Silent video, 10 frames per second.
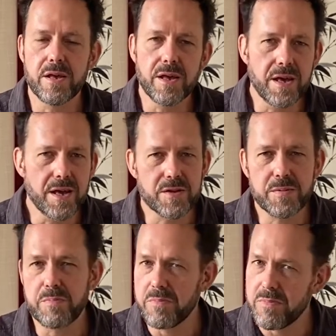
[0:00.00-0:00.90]
it's
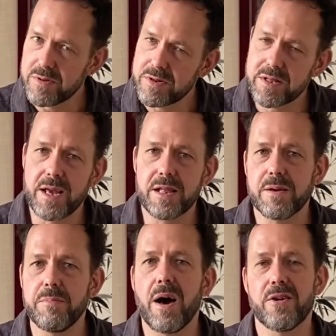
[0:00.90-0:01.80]
slightly
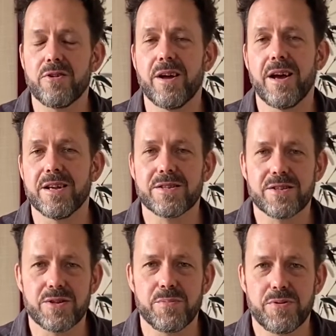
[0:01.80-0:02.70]

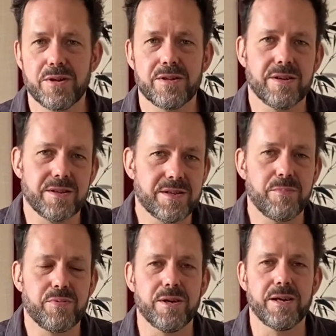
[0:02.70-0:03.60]
modernized, to put it
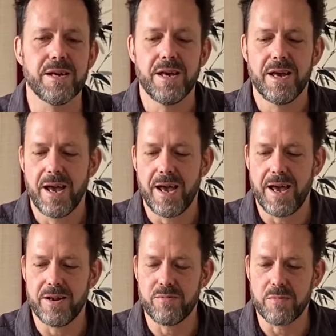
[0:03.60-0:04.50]
simply.
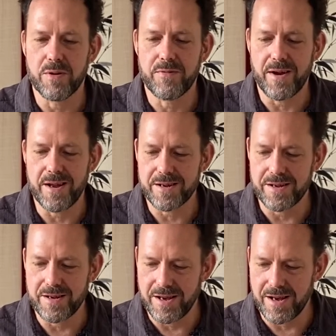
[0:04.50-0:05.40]
And when we find
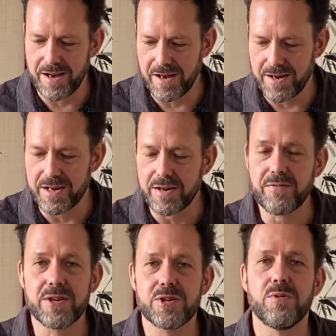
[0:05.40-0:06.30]
an
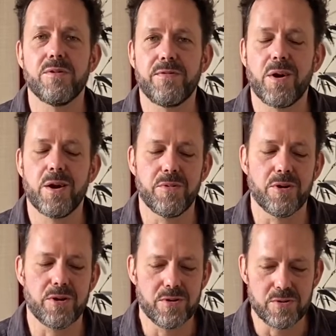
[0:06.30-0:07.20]
individual
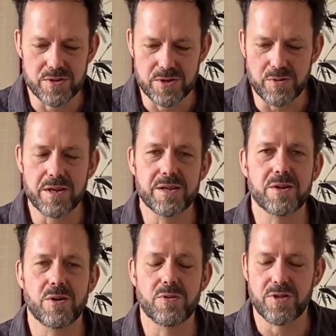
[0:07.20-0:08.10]
farmer who's doing his
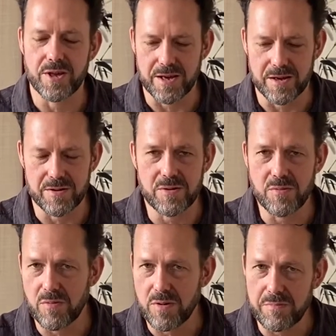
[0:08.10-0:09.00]
own thing,
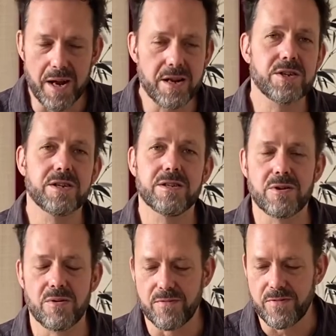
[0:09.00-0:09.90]
managing his
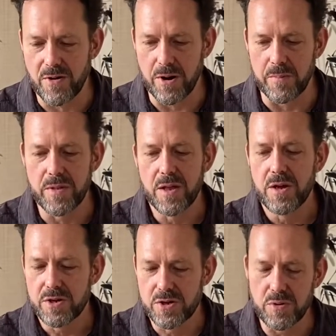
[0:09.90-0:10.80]
own farm,
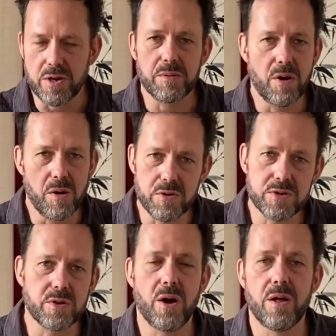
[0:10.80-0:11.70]
doing
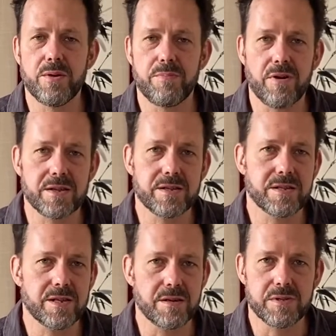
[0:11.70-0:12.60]
almost all the
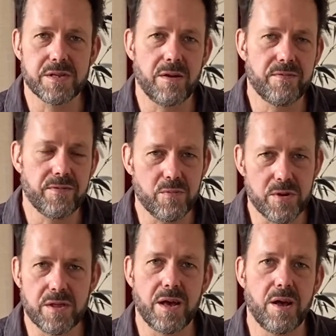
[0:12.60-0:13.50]
processing himself
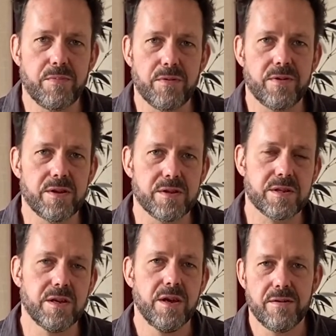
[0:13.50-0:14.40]
with the help of his
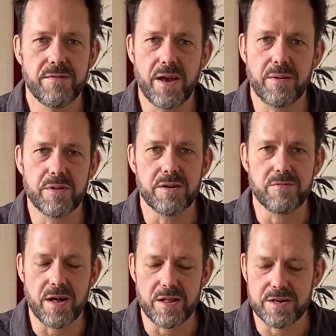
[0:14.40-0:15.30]
family and
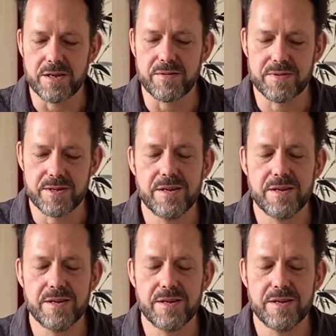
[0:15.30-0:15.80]
relatives,